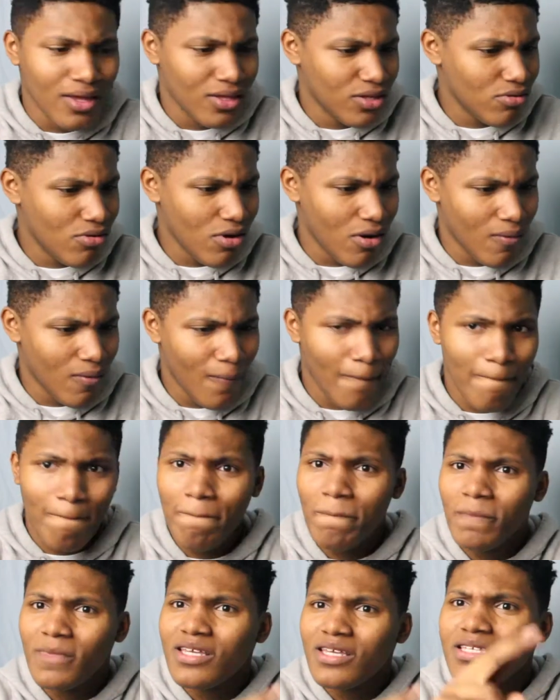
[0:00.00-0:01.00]
You're gonna
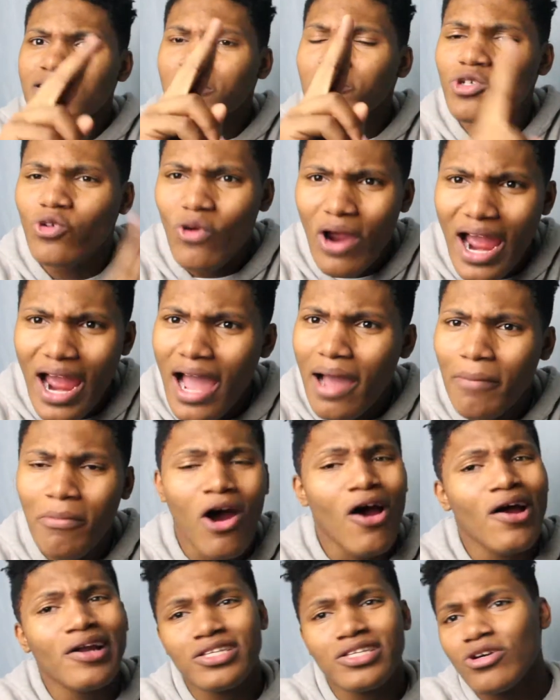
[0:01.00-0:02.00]
subscribe.
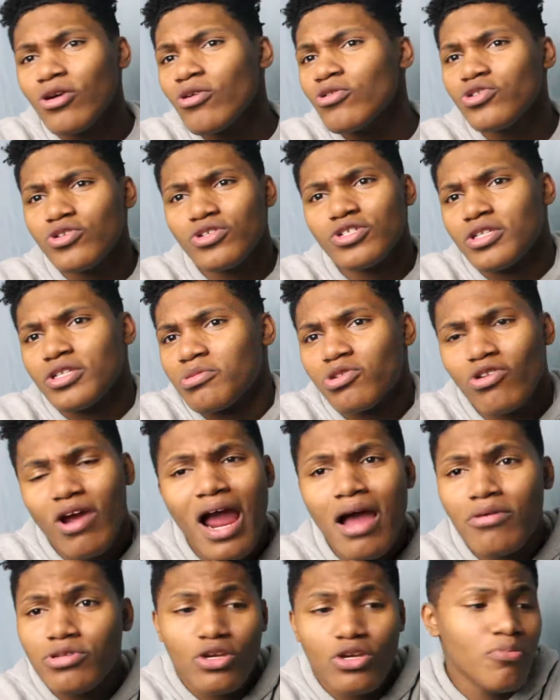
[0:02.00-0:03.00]
I already told you to
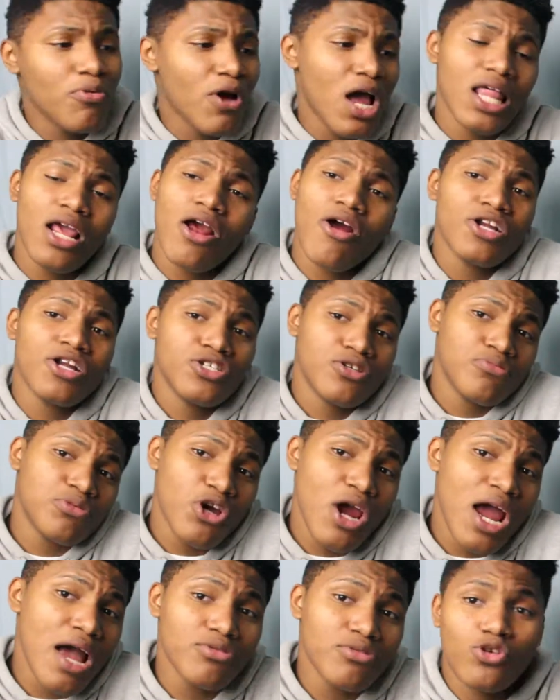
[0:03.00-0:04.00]
subscribe, so you probably already
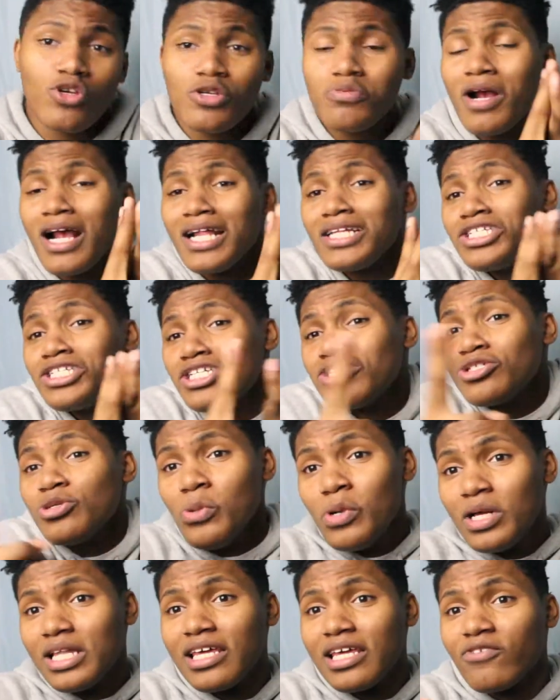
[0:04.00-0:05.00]
subscribed, so it's probably just
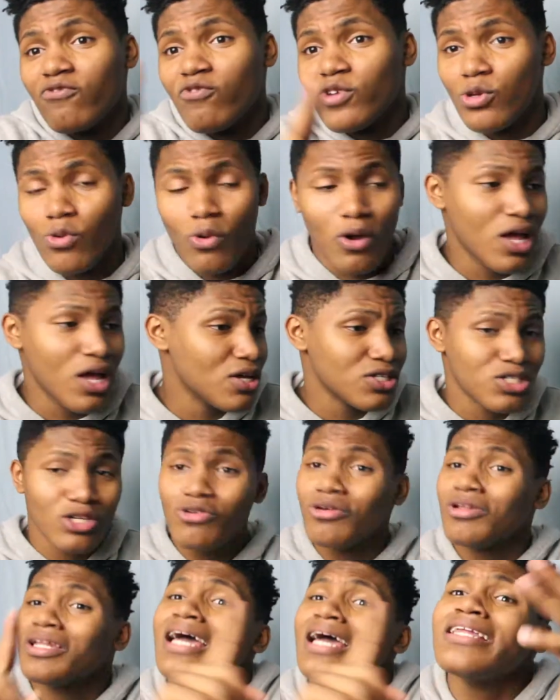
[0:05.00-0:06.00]
2 clicks for you. So
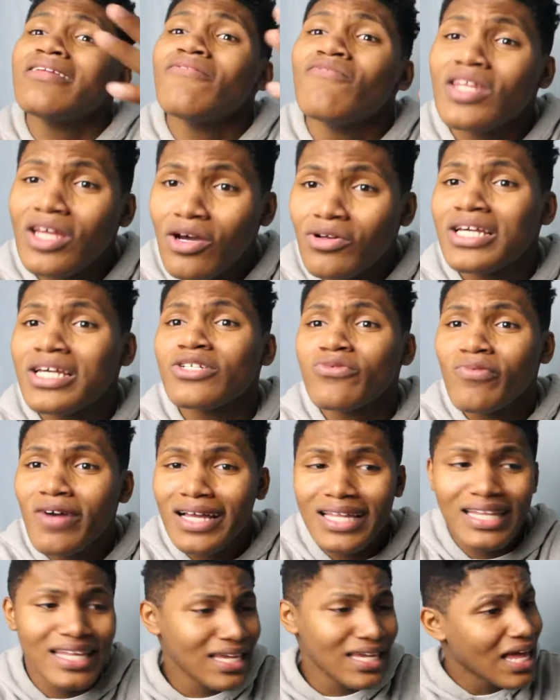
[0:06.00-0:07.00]
you're gonna like the video, that's
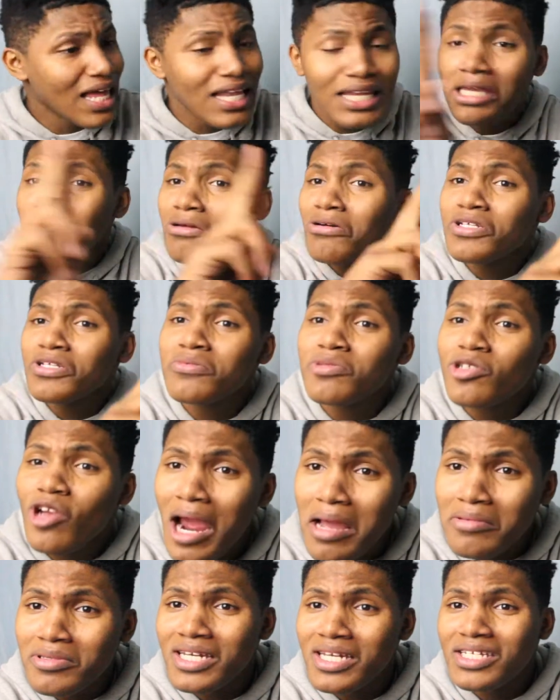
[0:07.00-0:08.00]
1 click. Then you're gonna
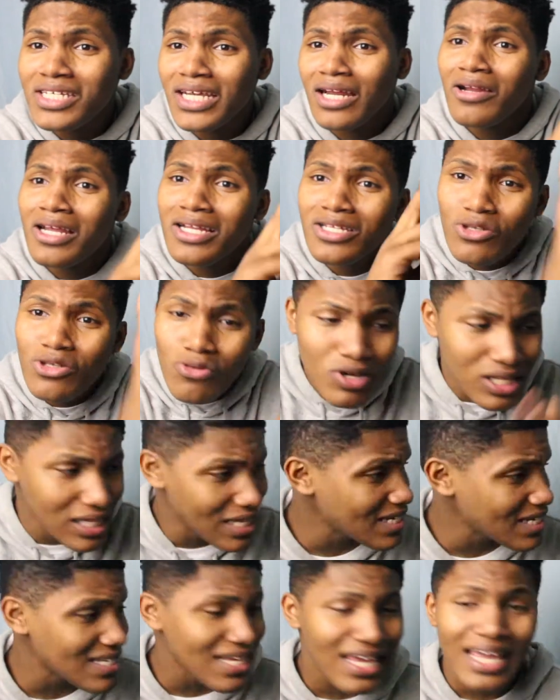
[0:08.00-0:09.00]
subscribe to the channel, that's 2
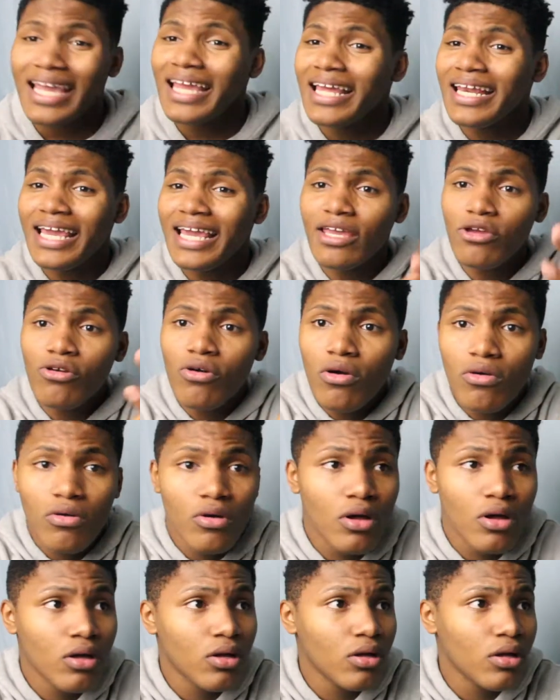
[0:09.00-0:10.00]
clicks. And then you're gonna
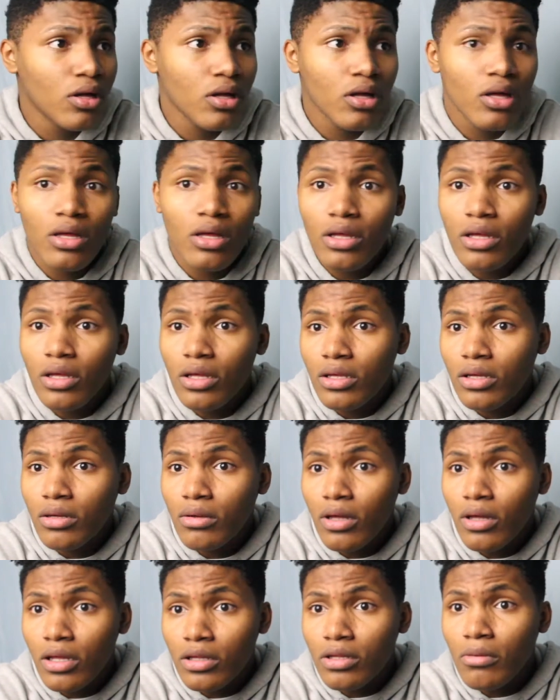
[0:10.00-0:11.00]

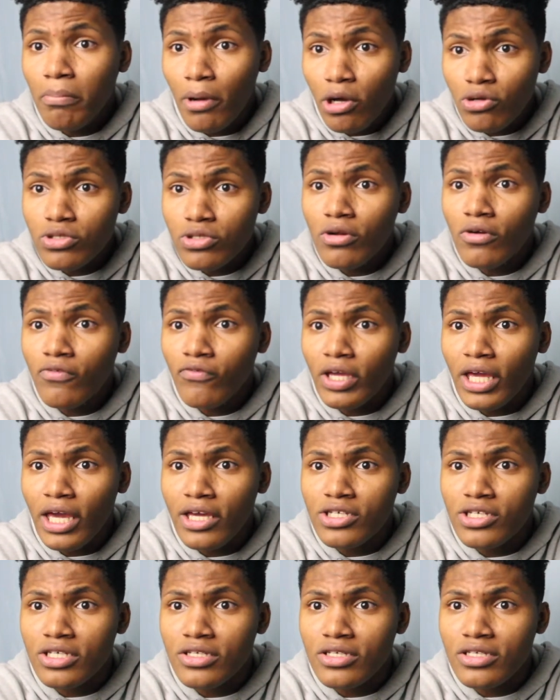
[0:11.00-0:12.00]
hit the post
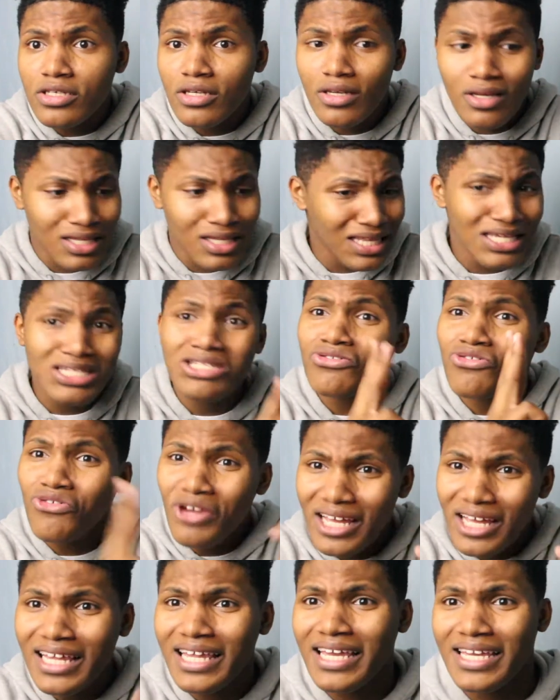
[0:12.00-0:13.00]
notifications. That's
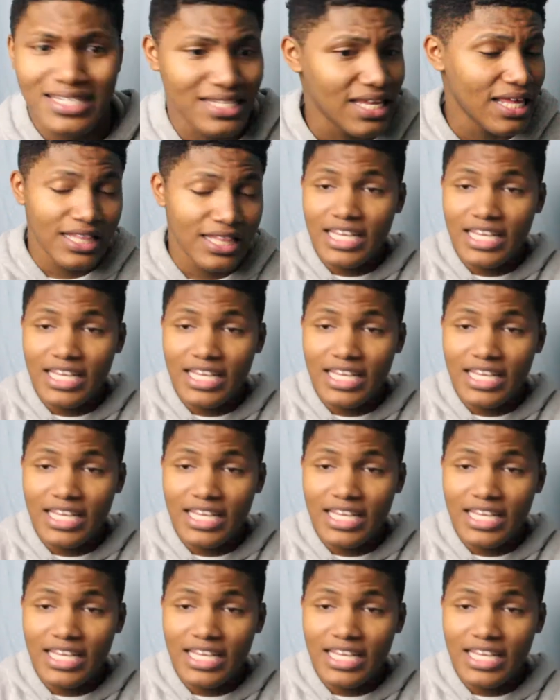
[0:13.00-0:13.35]
3 clicks.